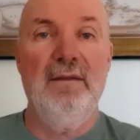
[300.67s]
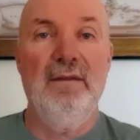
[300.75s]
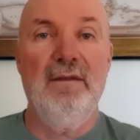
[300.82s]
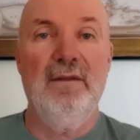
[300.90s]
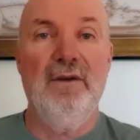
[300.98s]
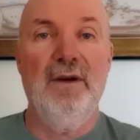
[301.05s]

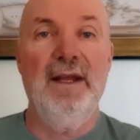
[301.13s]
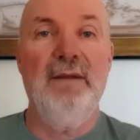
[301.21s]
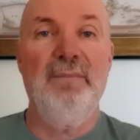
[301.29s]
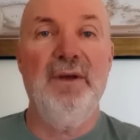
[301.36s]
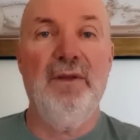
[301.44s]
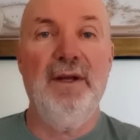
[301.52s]
their
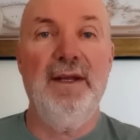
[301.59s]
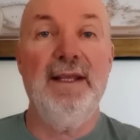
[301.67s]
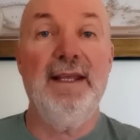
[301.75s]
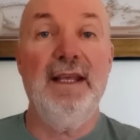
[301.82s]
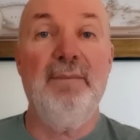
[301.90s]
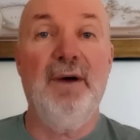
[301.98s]
inability to
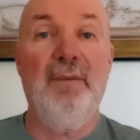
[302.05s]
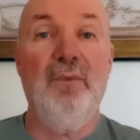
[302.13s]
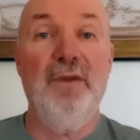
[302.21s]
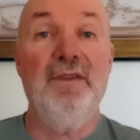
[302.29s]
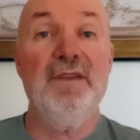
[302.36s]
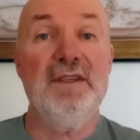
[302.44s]
keep up
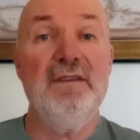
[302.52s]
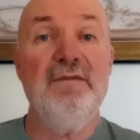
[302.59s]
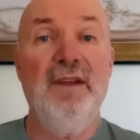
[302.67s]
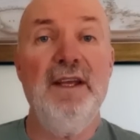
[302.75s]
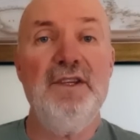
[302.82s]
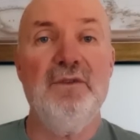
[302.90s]
with this
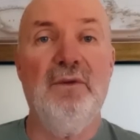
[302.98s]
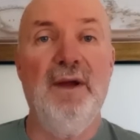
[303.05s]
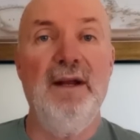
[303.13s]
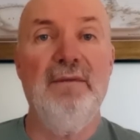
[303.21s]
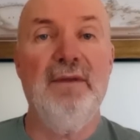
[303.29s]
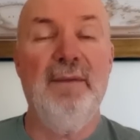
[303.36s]
inflation rate.